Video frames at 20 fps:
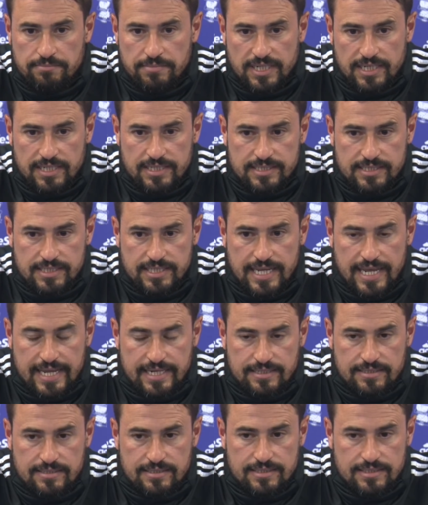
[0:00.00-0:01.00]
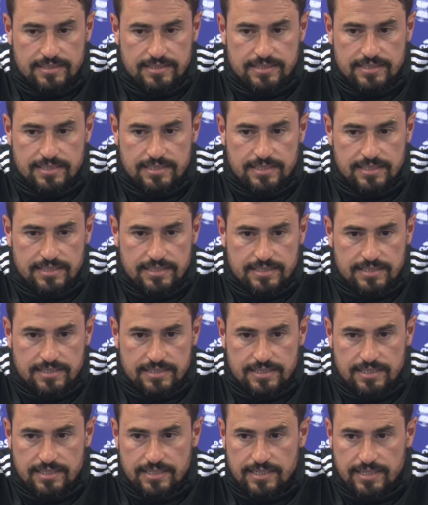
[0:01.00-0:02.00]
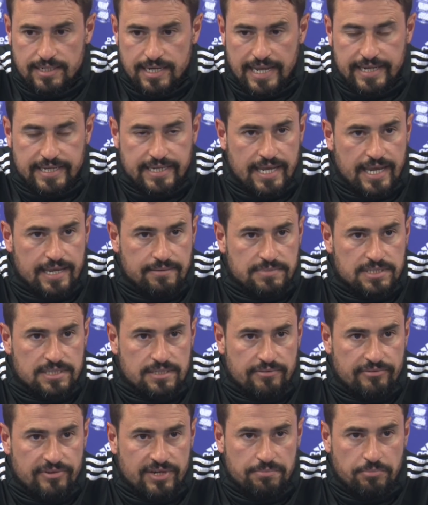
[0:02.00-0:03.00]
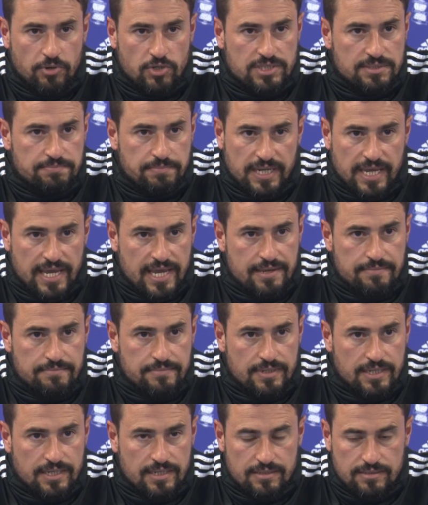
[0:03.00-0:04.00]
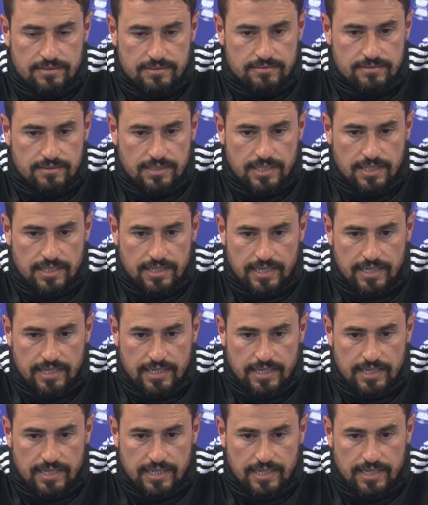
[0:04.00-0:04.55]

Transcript: but in the end it's nine games, 3 points per game, and